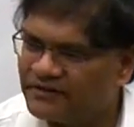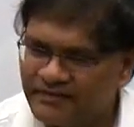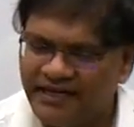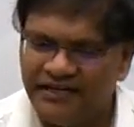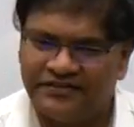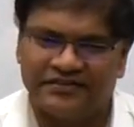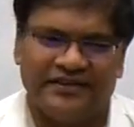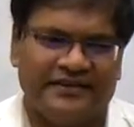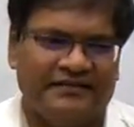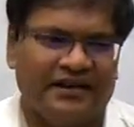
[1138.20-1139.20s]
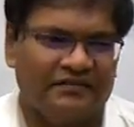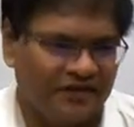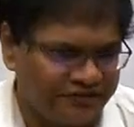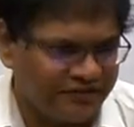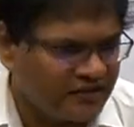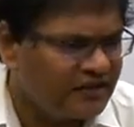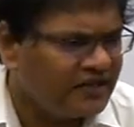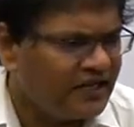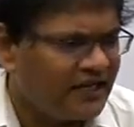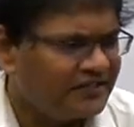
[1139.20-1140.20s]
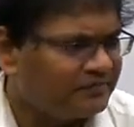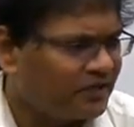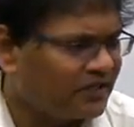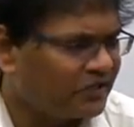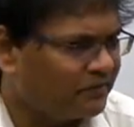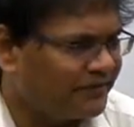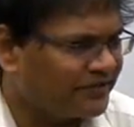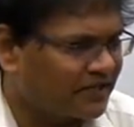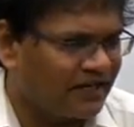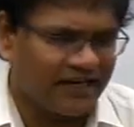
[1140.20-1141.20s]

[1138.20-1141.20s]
but from 1967 onwards, as pointed out by